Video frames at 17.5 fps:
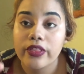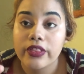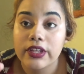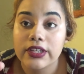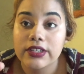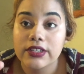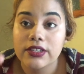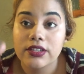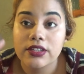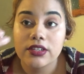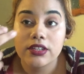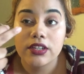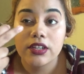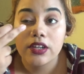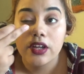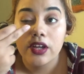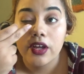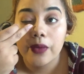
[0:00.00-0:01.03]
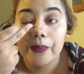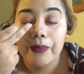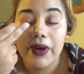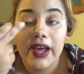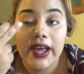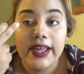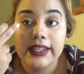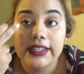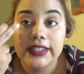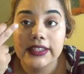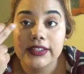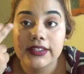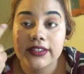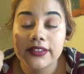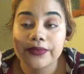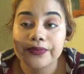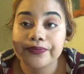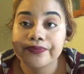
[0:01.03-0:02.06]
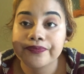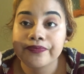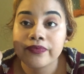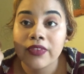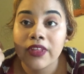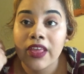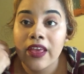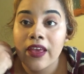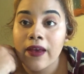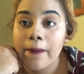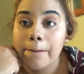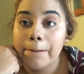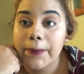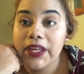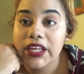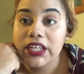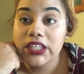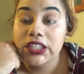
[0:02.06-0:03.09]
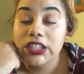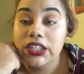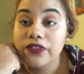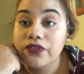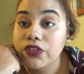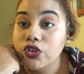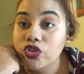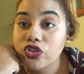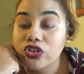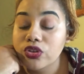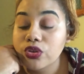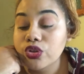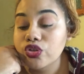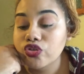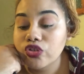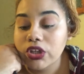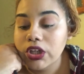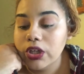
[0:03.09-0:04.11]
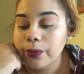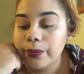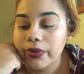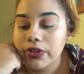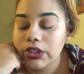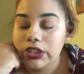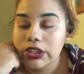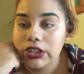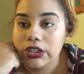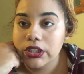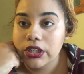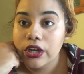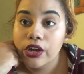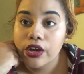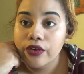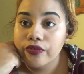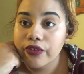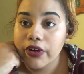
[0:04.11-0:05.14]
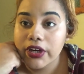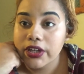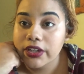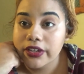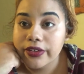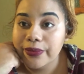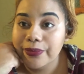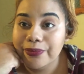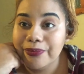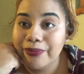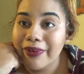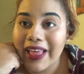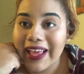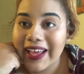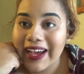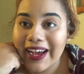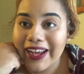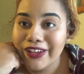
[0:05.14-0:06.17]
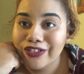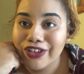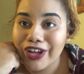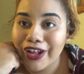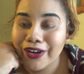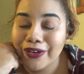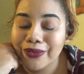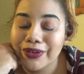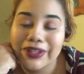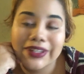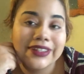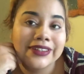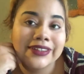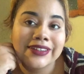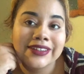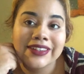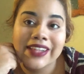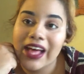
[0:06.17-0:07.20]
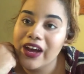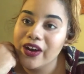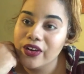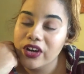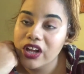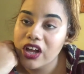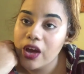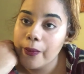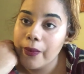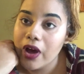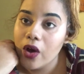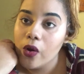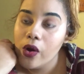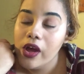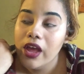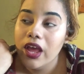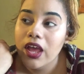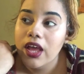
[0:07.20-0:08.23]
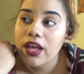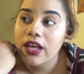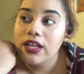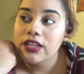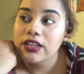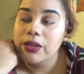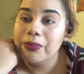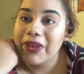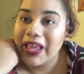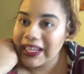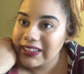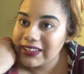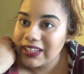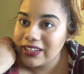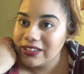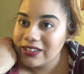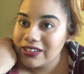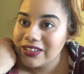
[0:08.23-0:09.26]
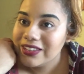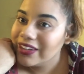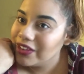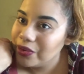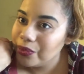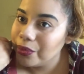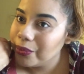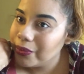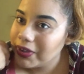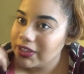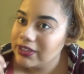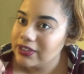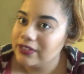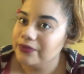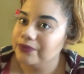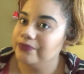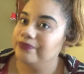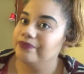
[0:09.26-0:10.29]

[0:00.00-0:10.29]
my eyelids, because if you just straight put regular black eyeshadow, it's not gonna come out the black tints that you want.